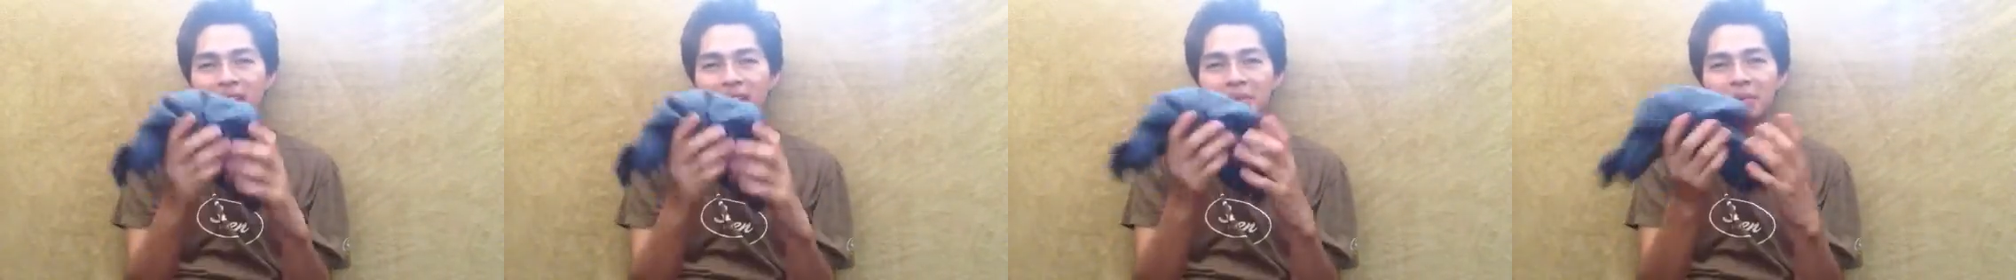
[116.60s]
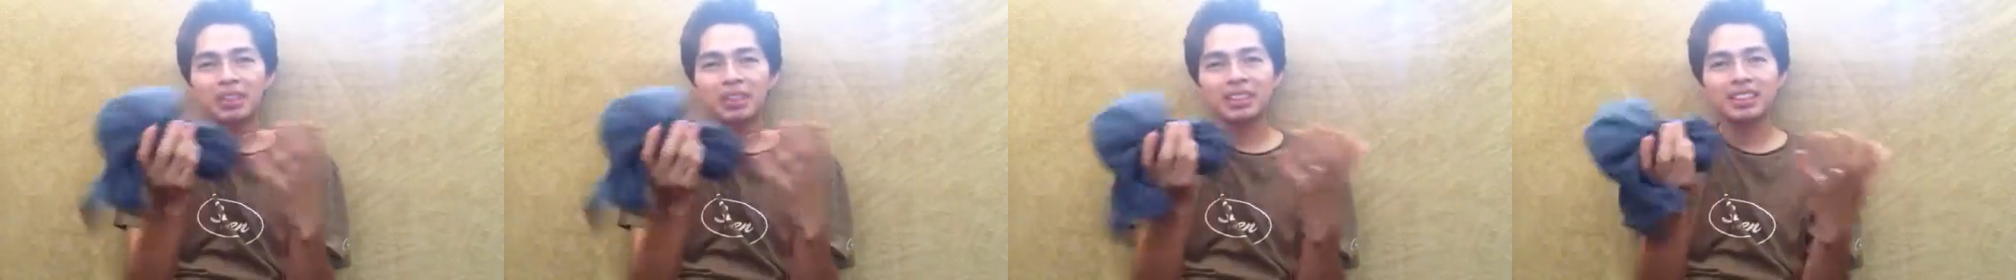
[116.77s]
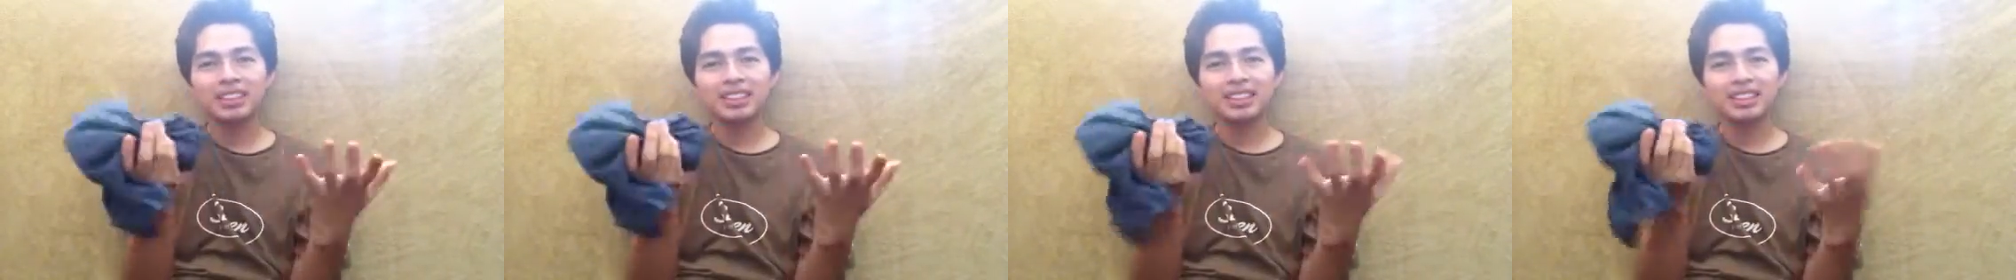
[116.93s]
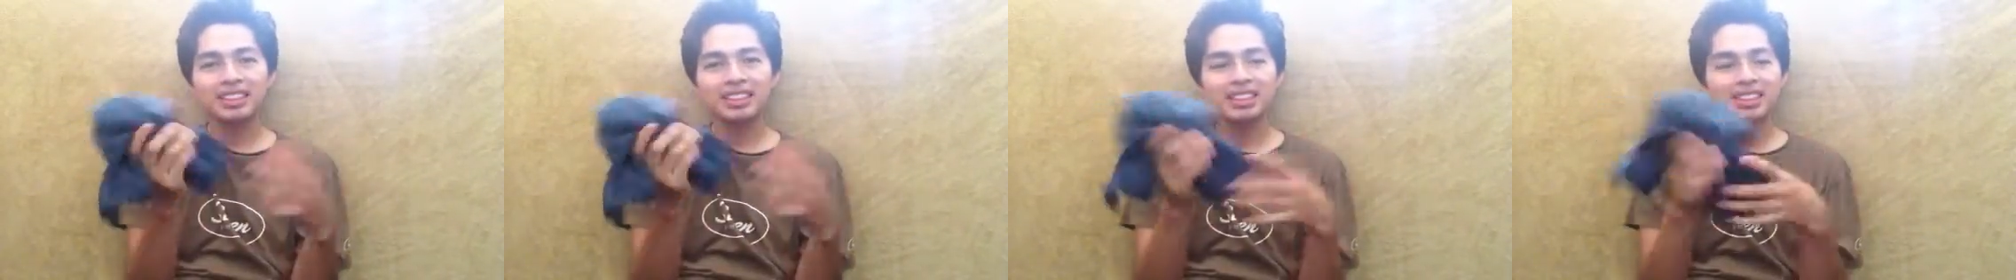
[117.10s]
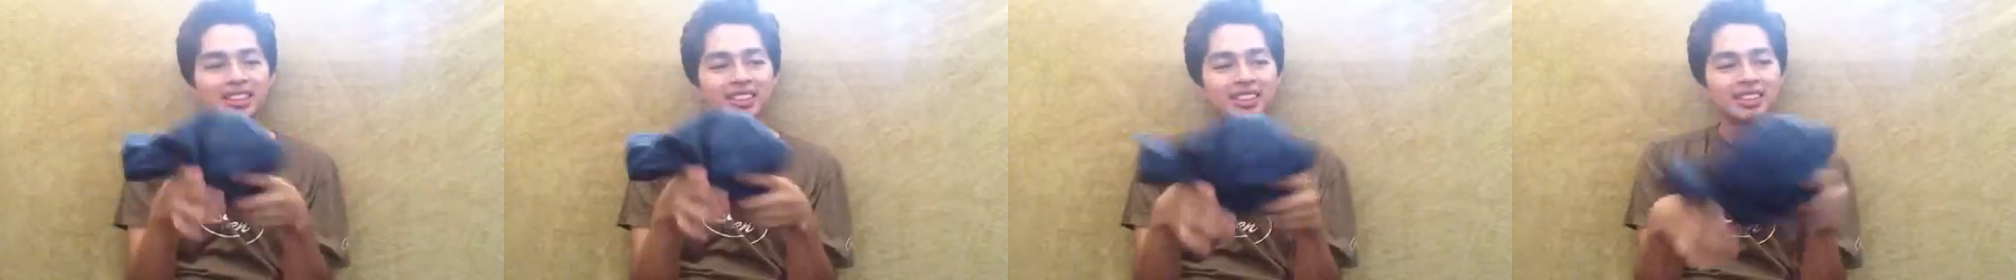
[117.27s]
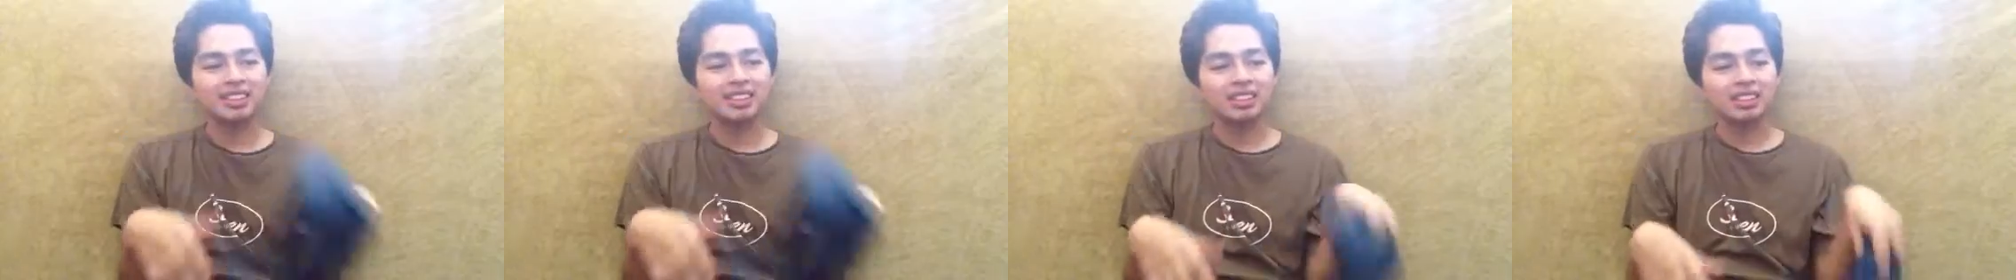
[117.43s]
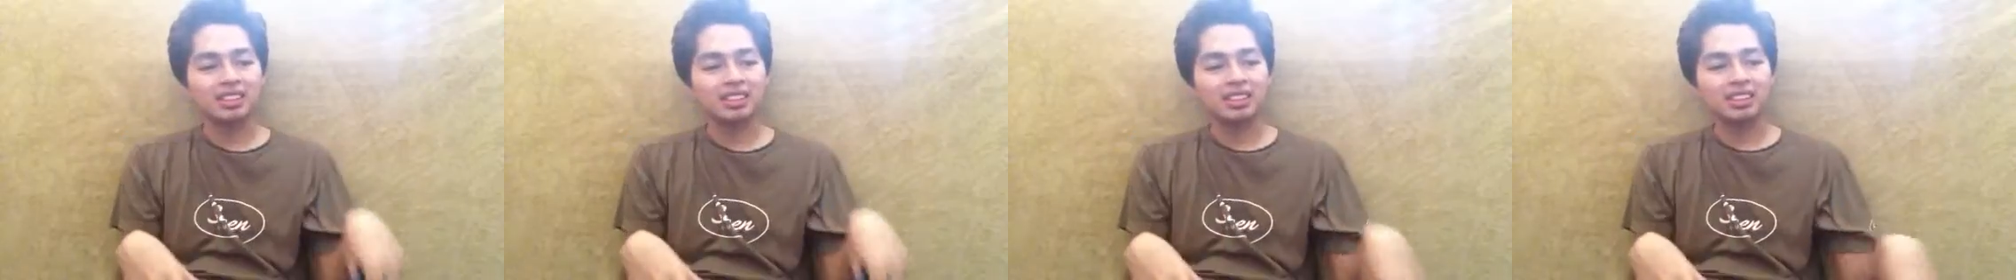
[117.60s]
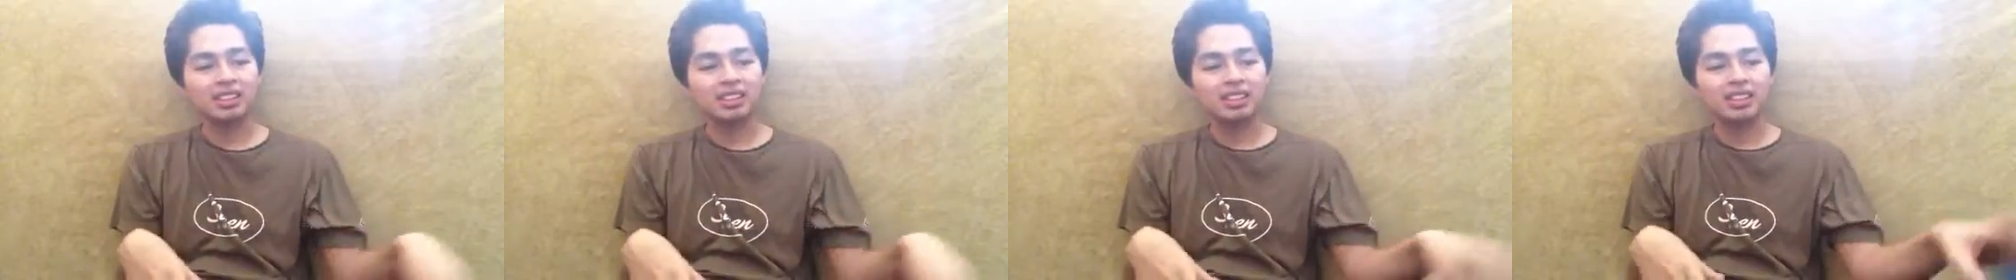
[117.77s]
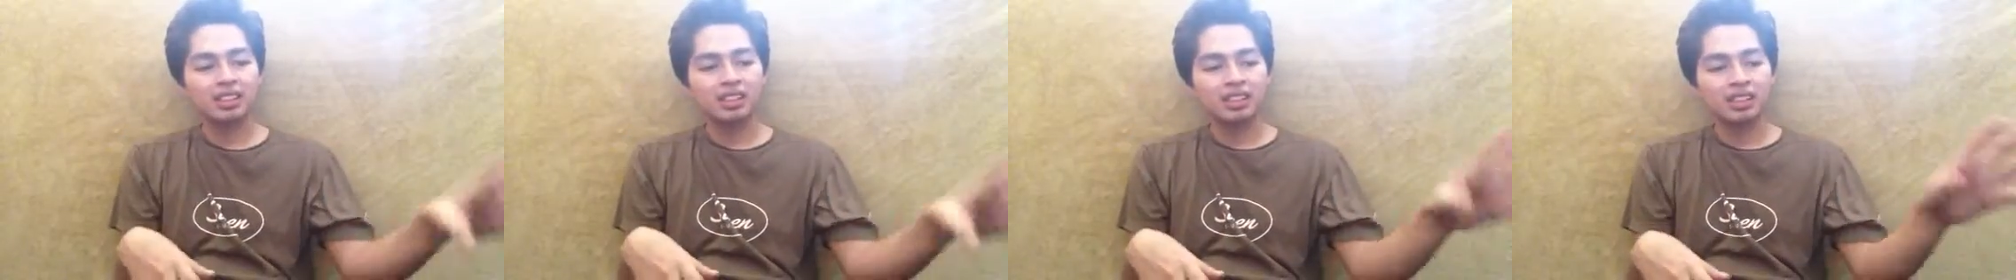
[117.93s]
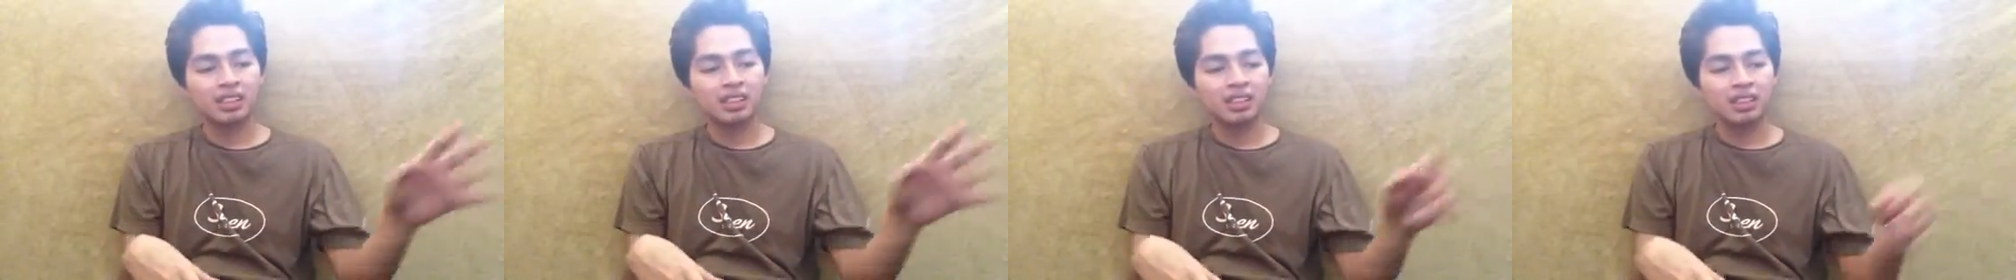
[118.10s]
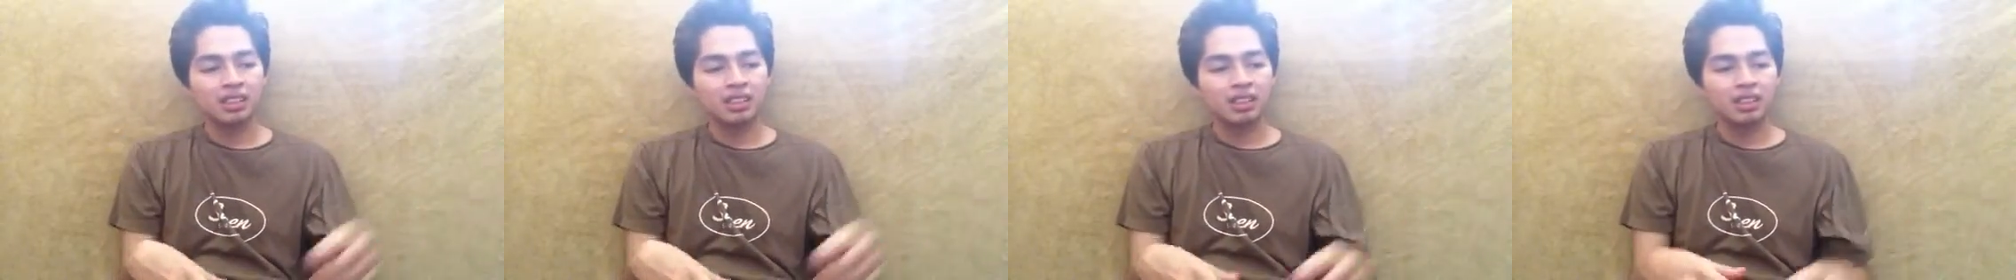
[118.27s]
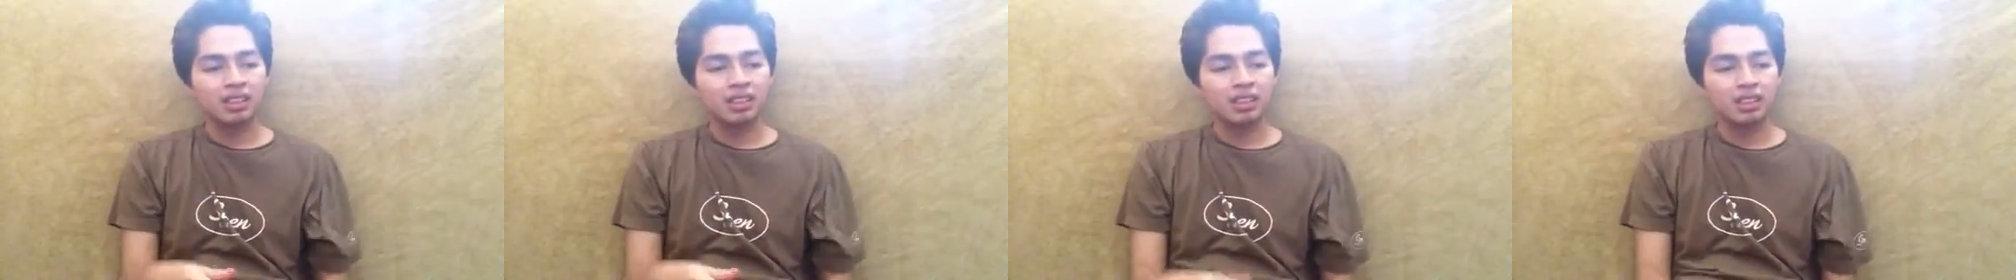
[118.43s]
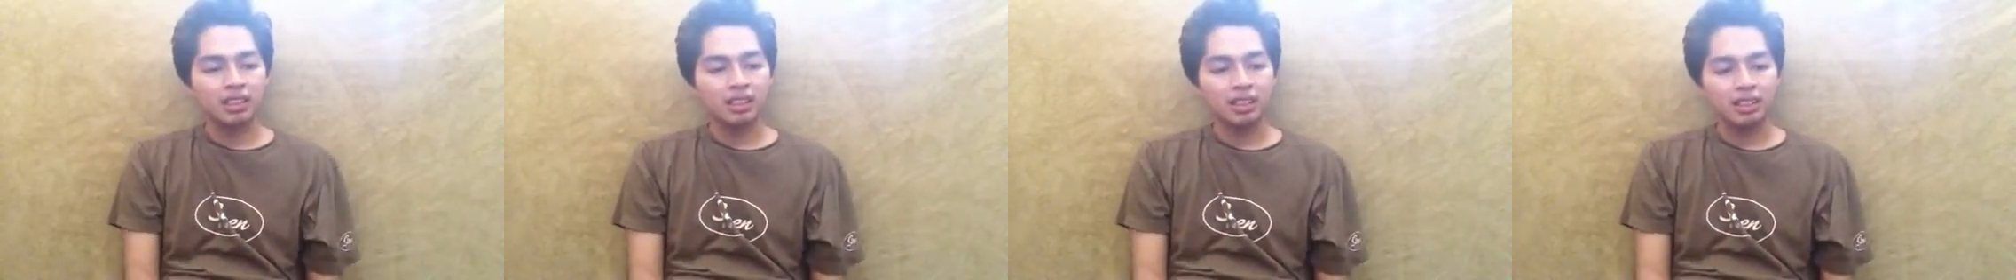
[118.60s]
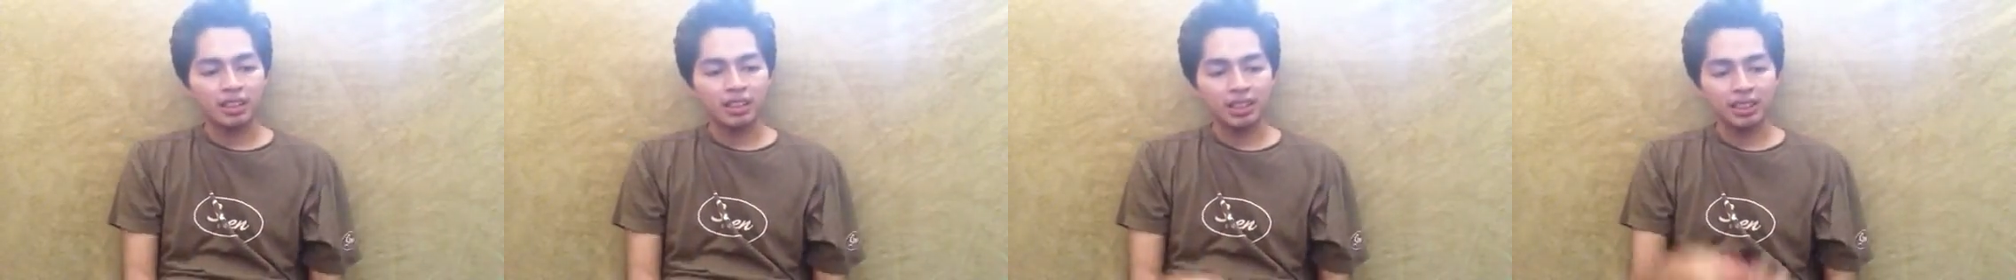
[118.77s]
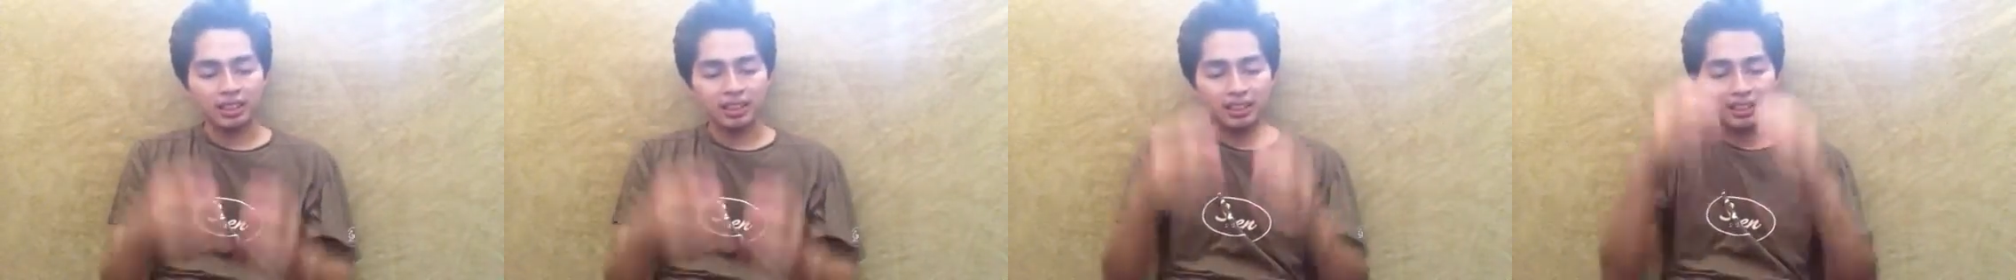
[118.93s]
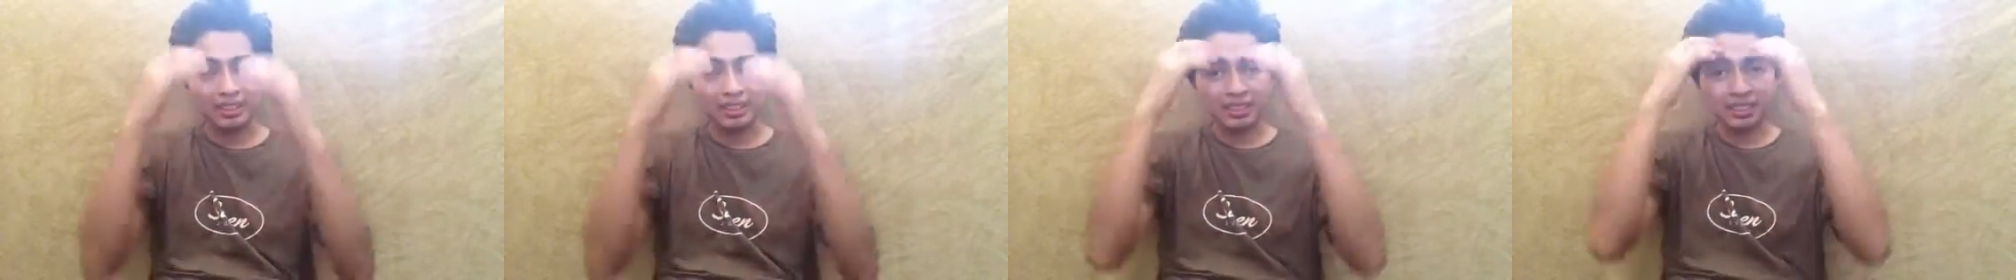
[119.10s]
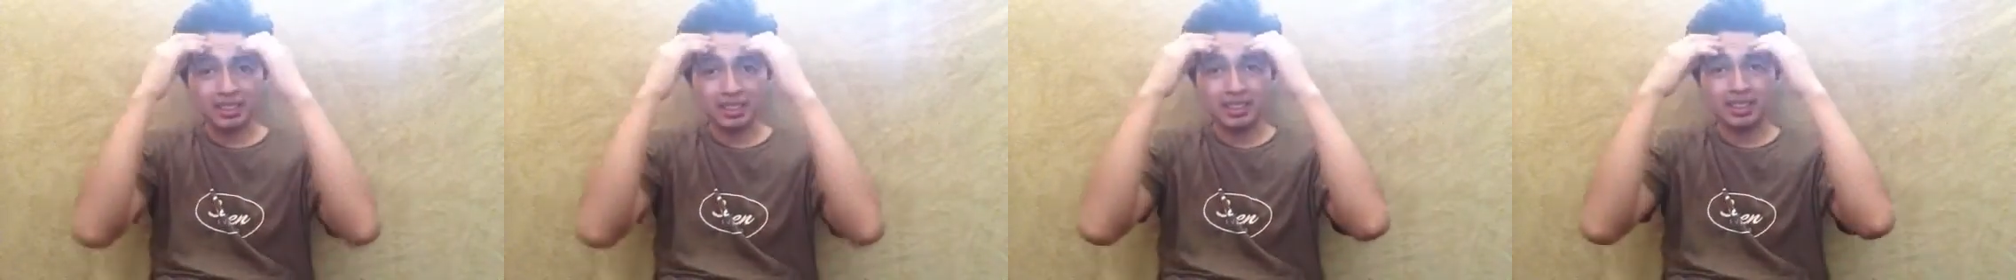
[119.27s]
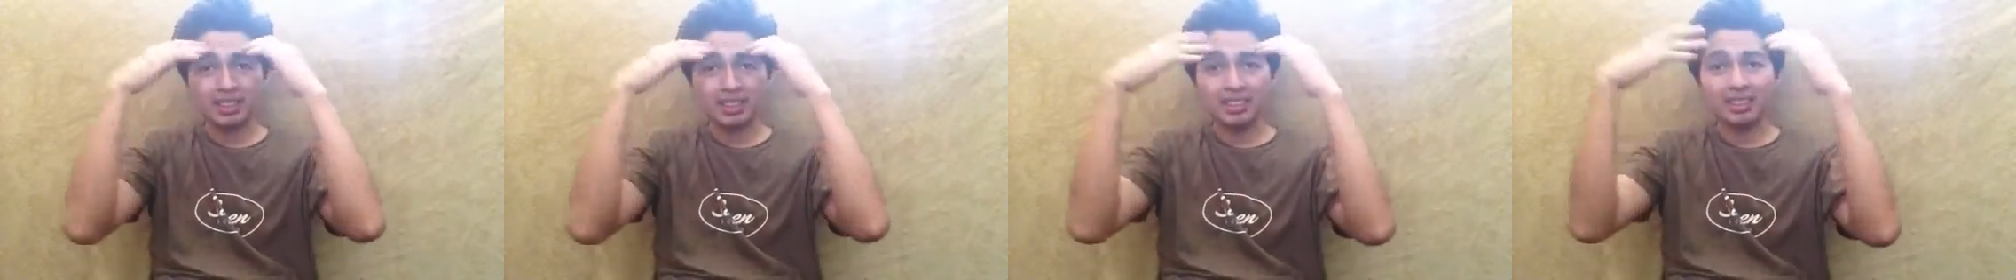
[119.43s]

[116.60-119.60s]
Why am I touching these? I just,